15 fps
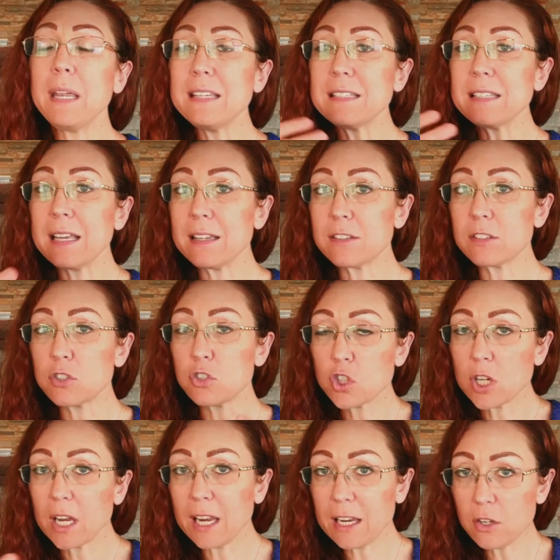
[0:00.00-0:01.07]
it's
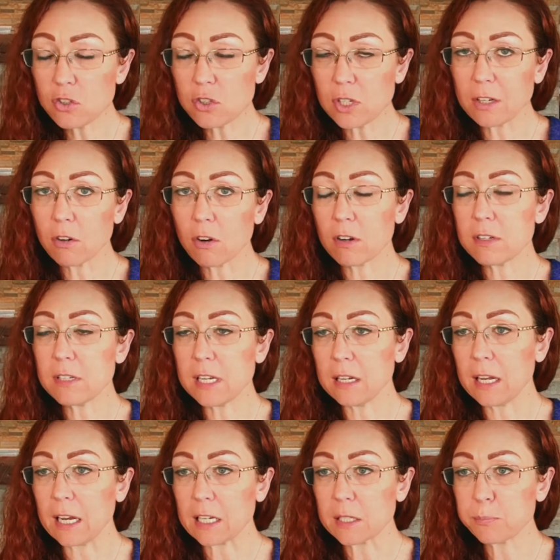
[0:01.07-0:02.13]
changing our DNA
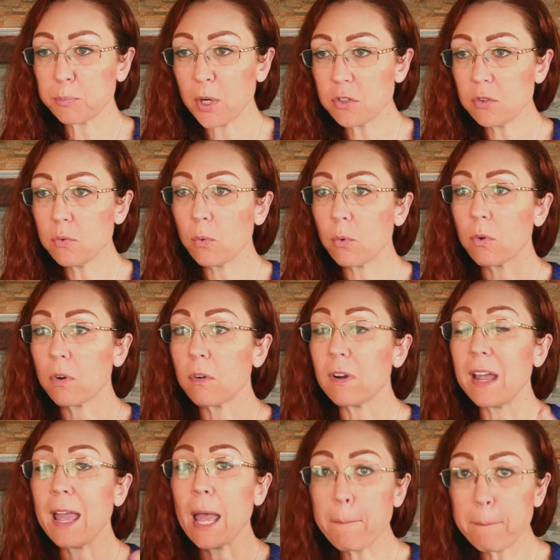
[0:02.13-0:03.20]
expression or
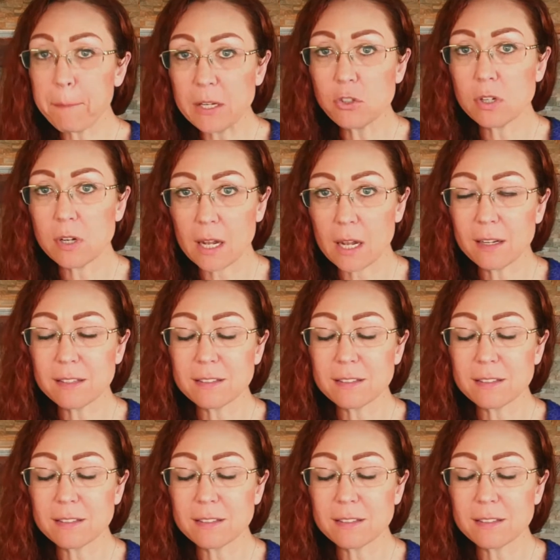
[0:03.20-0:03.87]
epigenetics.